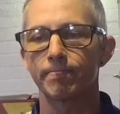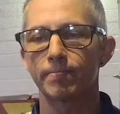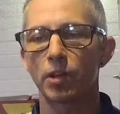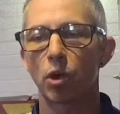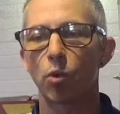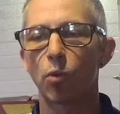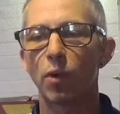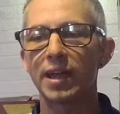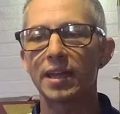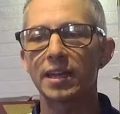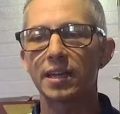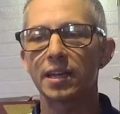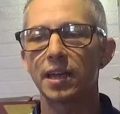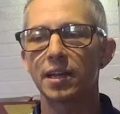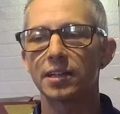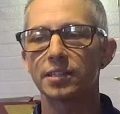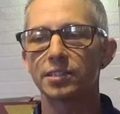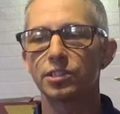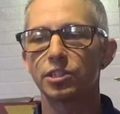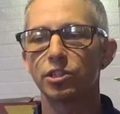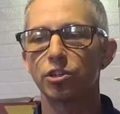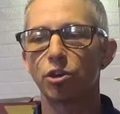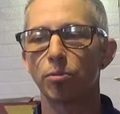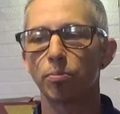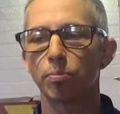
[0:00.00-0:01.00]
Awaken us
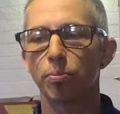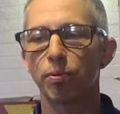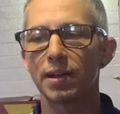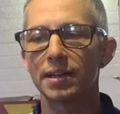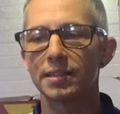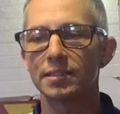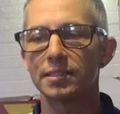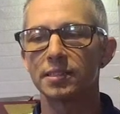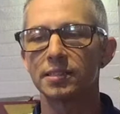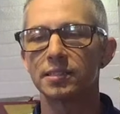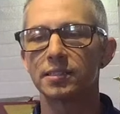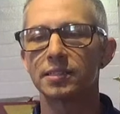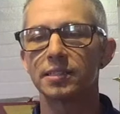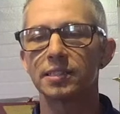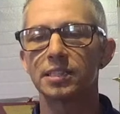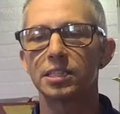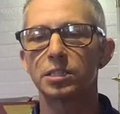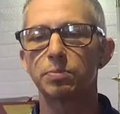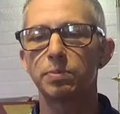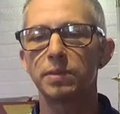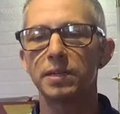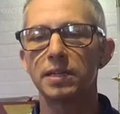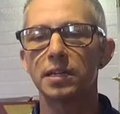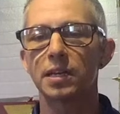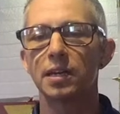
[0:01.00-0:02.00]
to your presence and
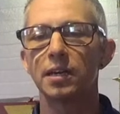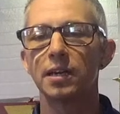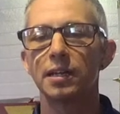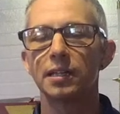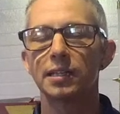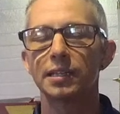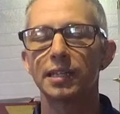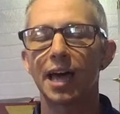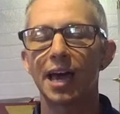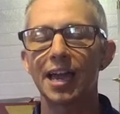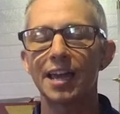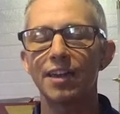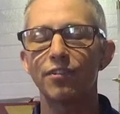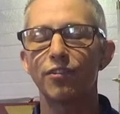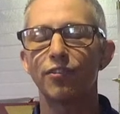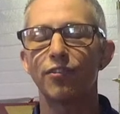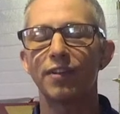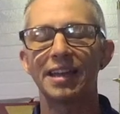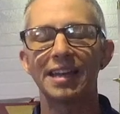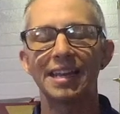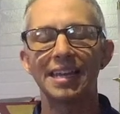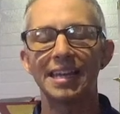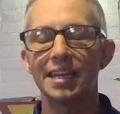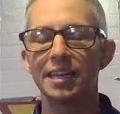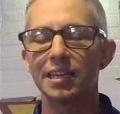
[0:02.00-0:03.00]
speak life
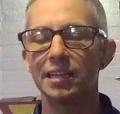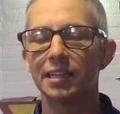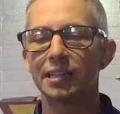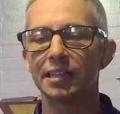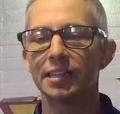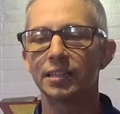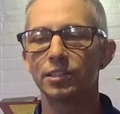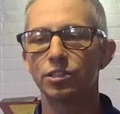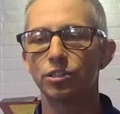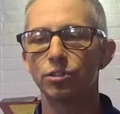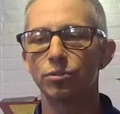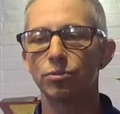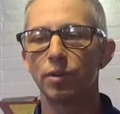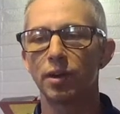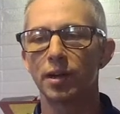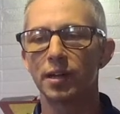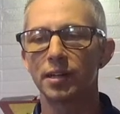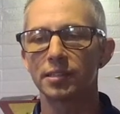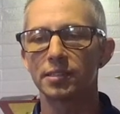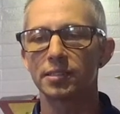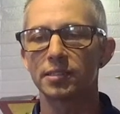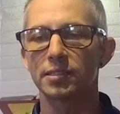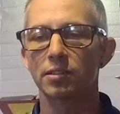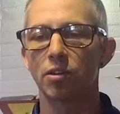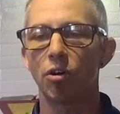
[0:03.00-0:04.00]
and healing to
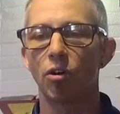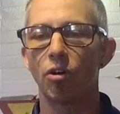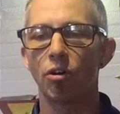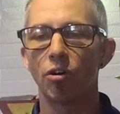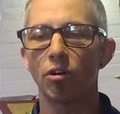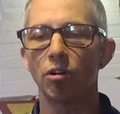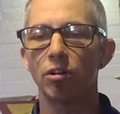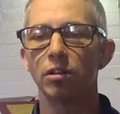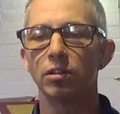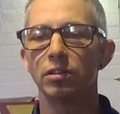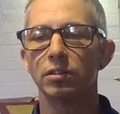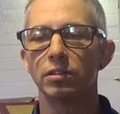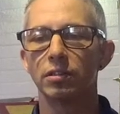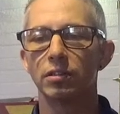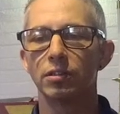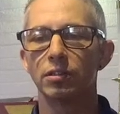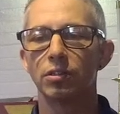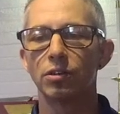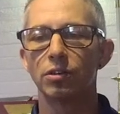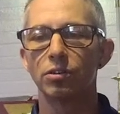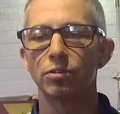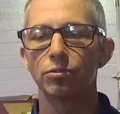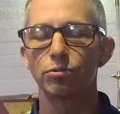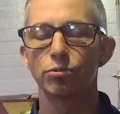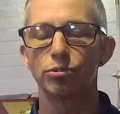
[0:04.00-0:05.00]
us all.
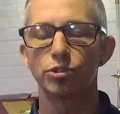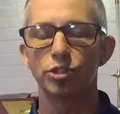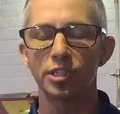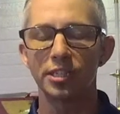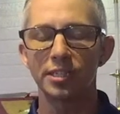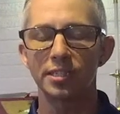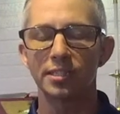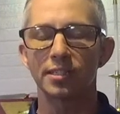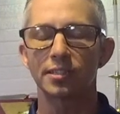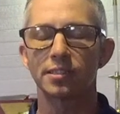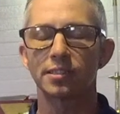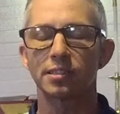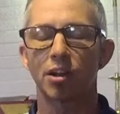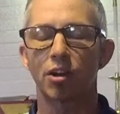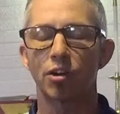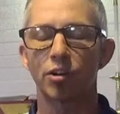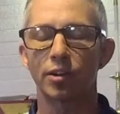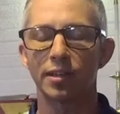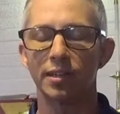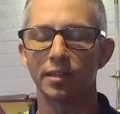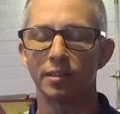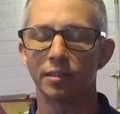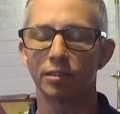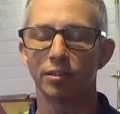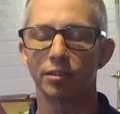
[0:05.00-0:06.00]
Through Jesus,
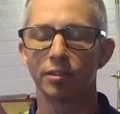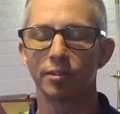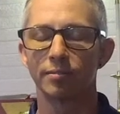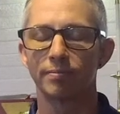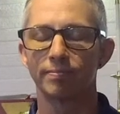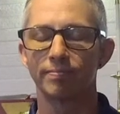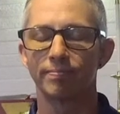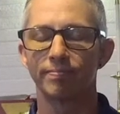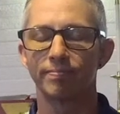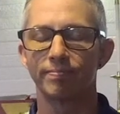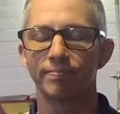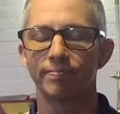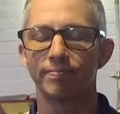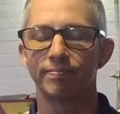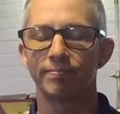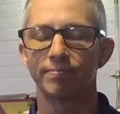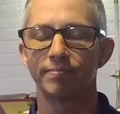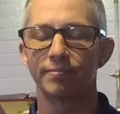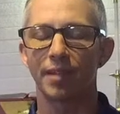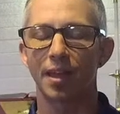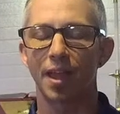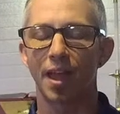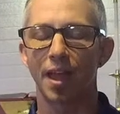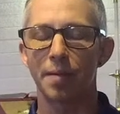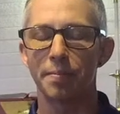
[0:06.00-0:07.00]
our healer.
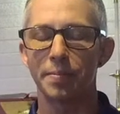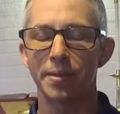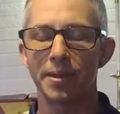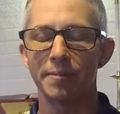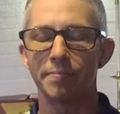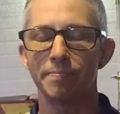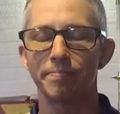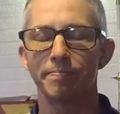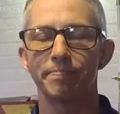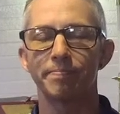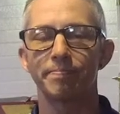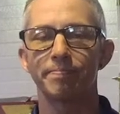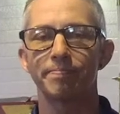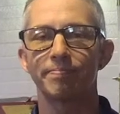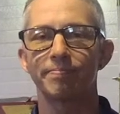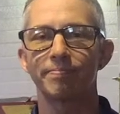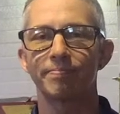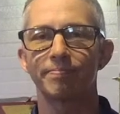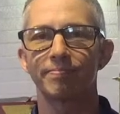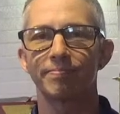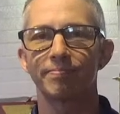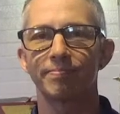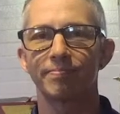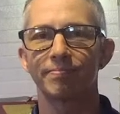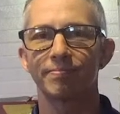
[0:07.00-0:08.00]
Amen.
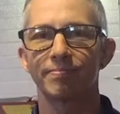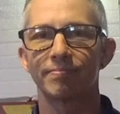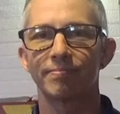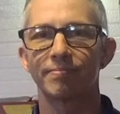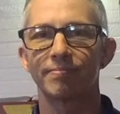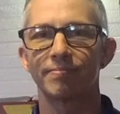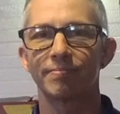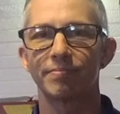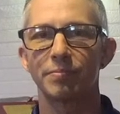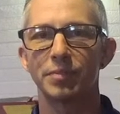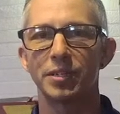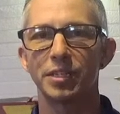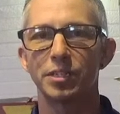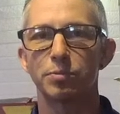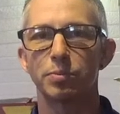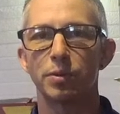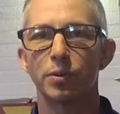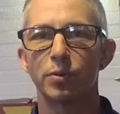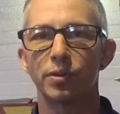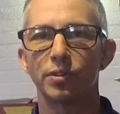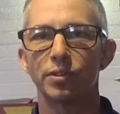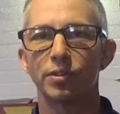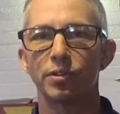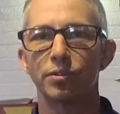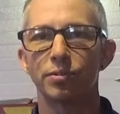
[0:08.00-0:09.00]
Peace be
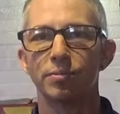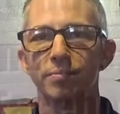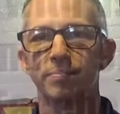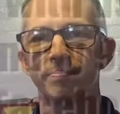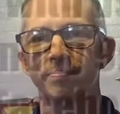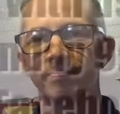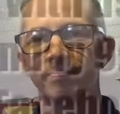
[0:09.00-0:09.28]
with you.